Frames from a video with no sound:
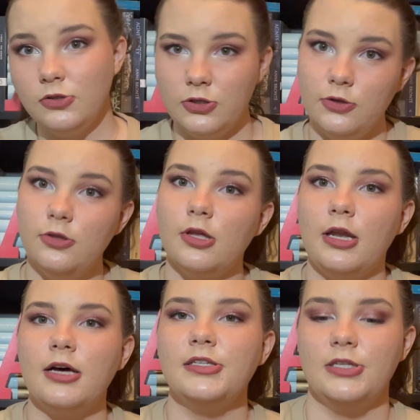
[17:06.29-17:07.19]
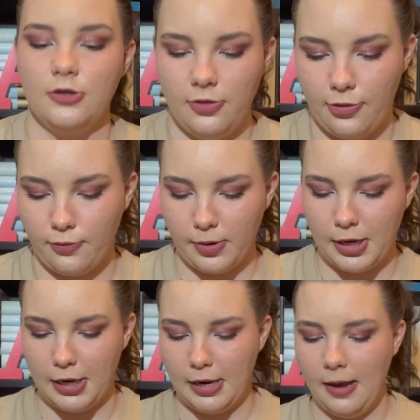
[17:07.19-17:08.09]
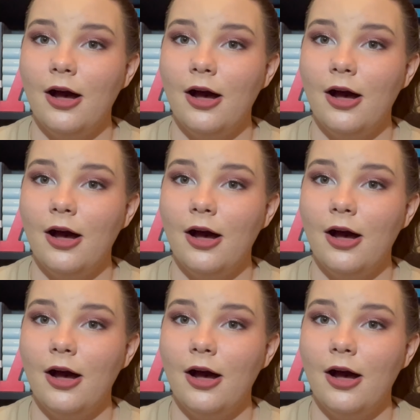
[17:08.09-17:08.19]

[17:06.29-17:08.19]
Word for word: to the last three.